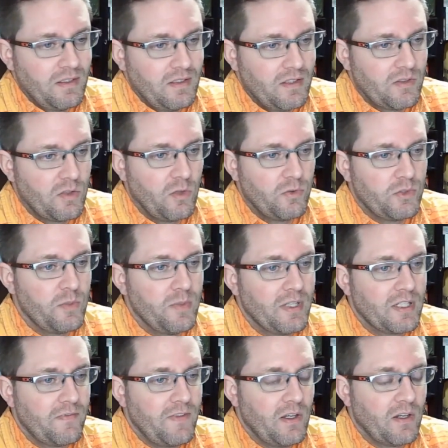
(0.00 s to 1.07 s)
This whole too big
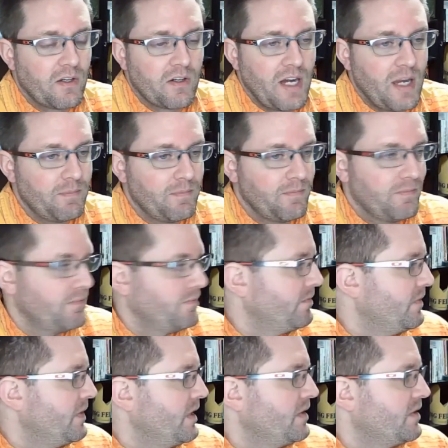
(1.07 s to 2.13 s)
to fail crap
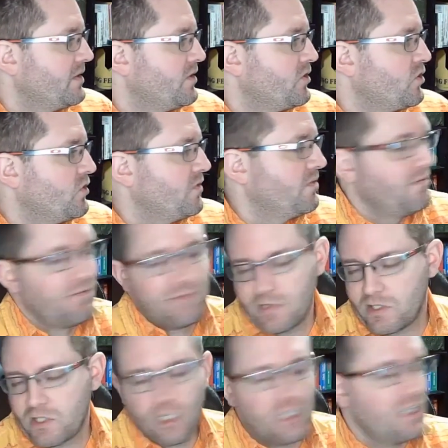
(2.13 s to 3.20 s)
sh-
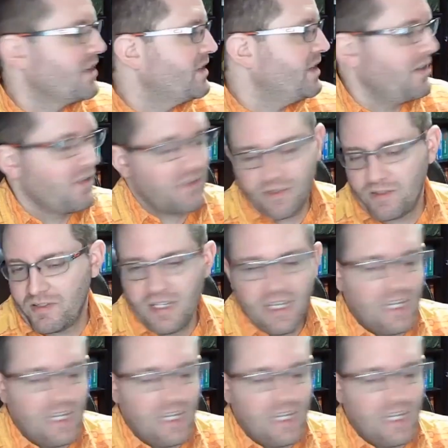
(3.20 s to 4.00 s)
shouldn't exist.